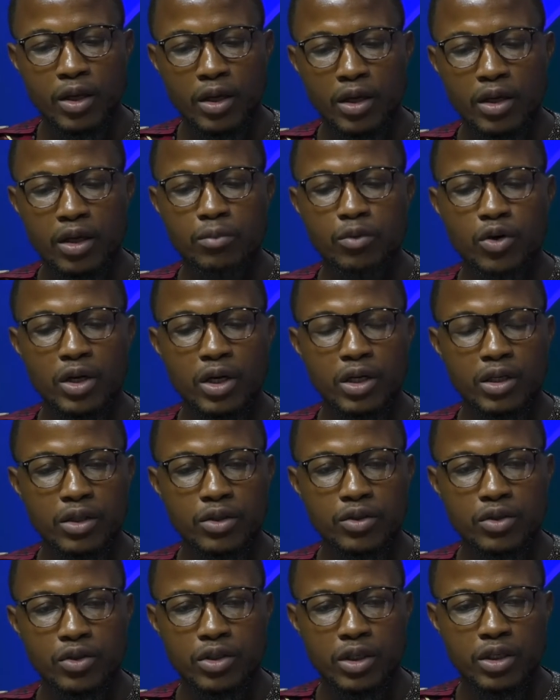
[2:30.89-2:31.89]
a
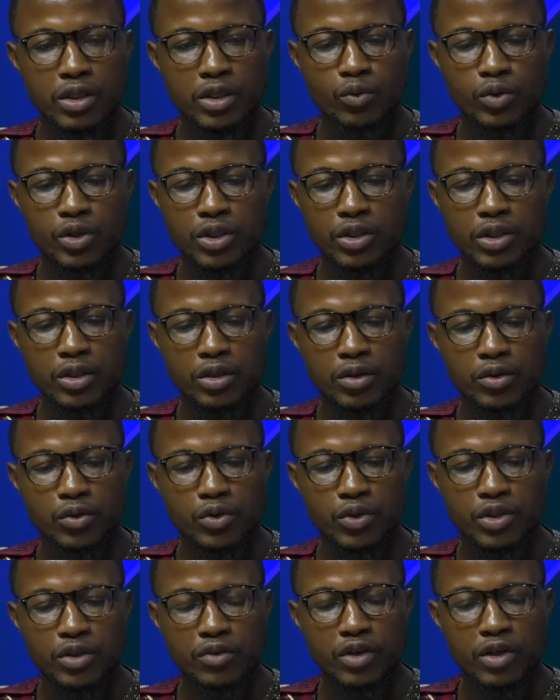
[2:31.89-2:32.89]
democratic society which is
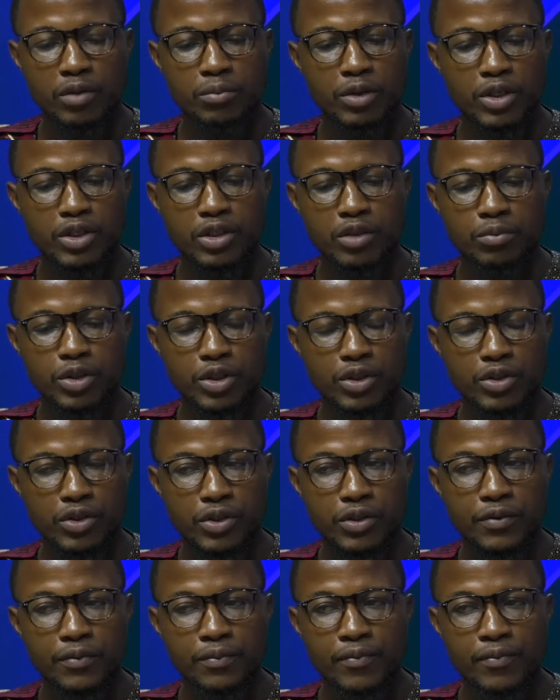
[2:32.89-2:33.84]
inclusive and participatory.